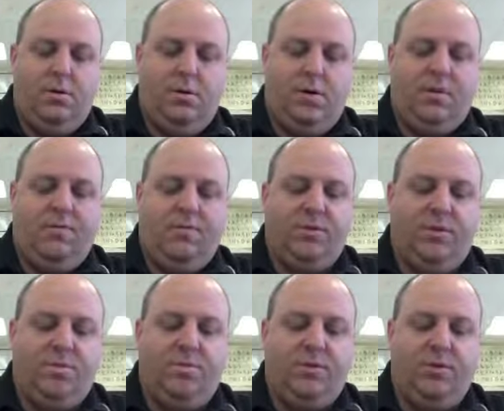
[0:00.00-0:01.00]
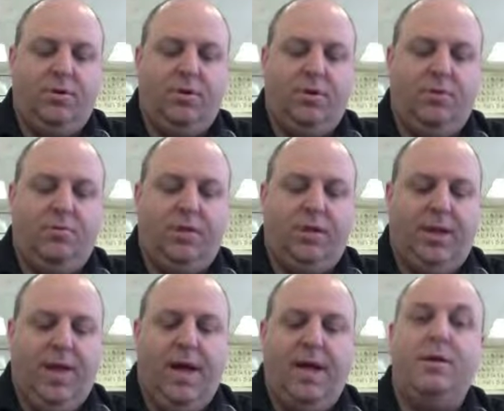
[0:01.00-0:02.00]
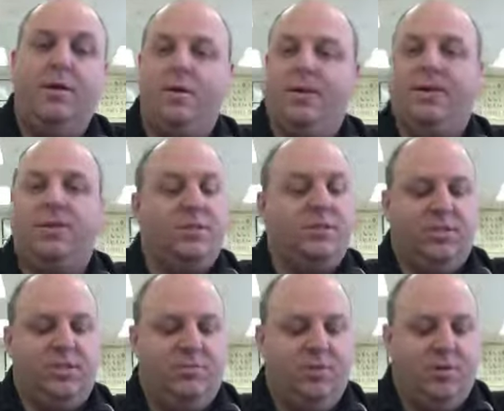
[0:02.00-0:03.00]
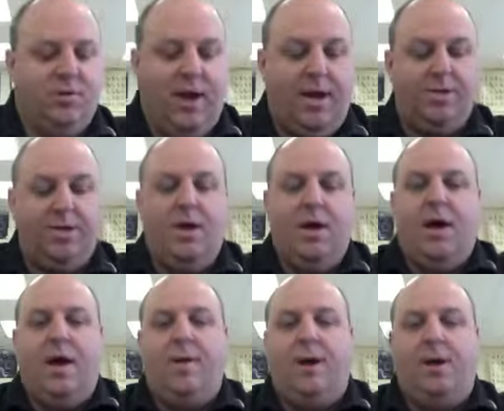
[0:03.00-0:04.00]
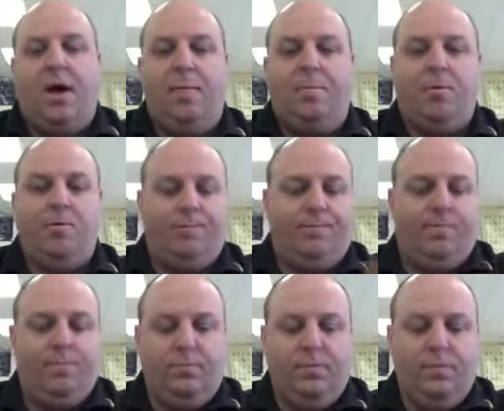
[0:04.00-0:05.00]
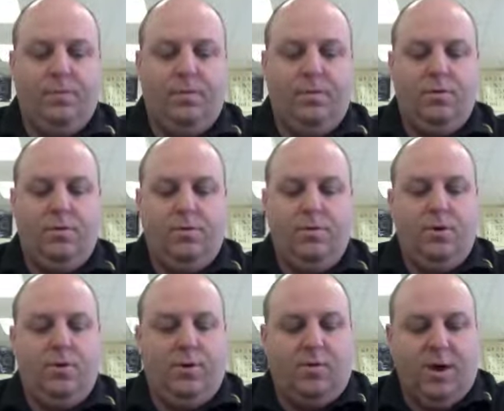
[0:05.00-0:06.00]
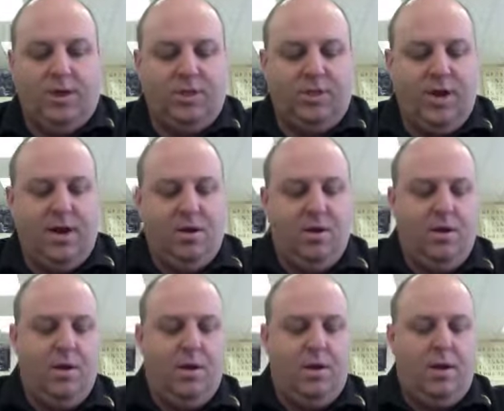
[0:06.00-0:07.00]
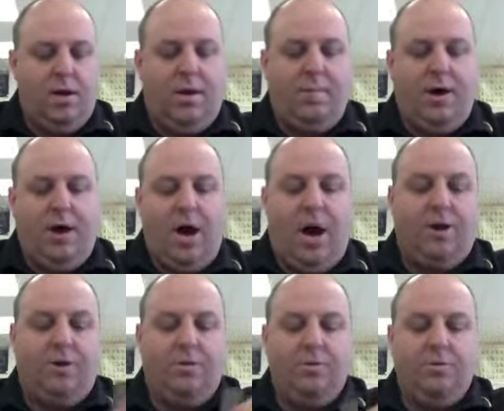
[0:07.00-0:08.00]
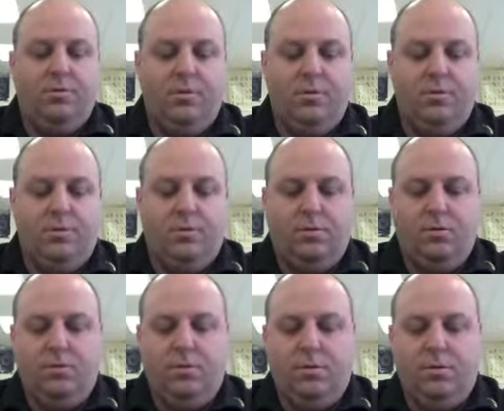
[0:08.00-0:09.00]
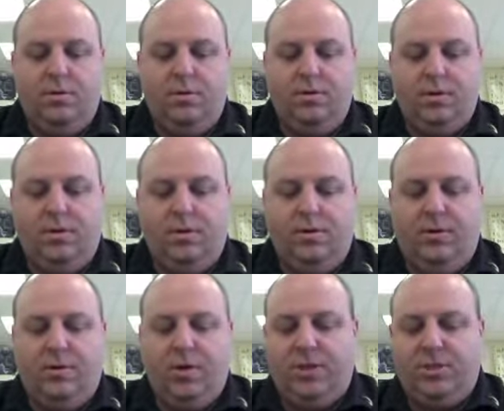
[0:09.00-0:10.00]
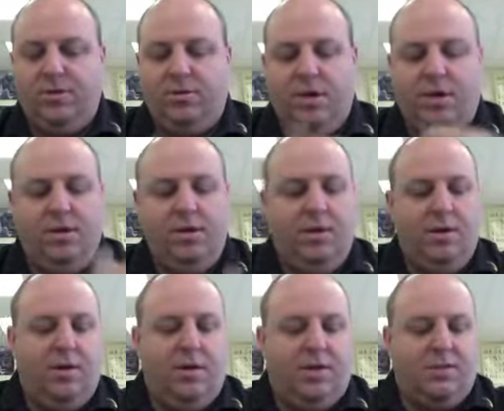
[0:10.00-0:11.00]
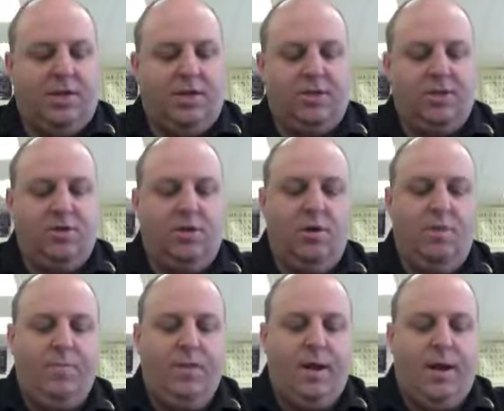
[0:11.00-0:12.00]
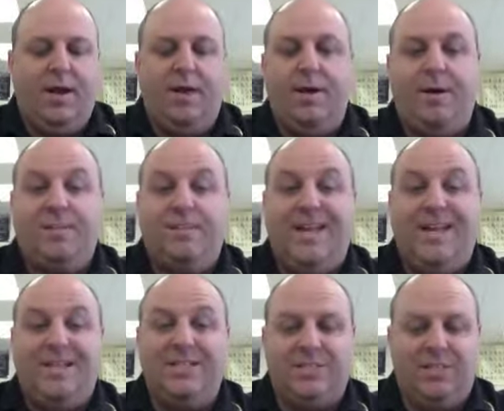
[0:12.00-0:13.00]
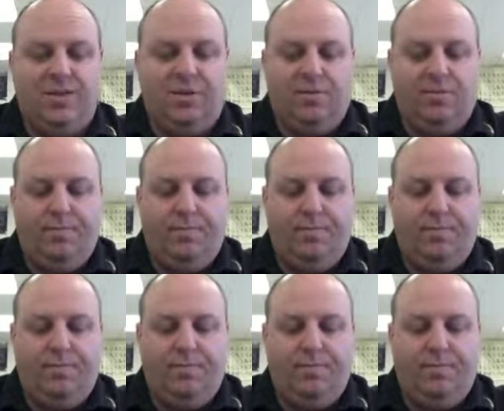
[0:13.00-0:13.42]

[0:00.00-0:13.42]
a different type of material, a little bit of lead. That doesn't seem to interact. How about copper? No interaction there. How about iron? There's a little interaction, okay, as it catches on. And how about stainless steel?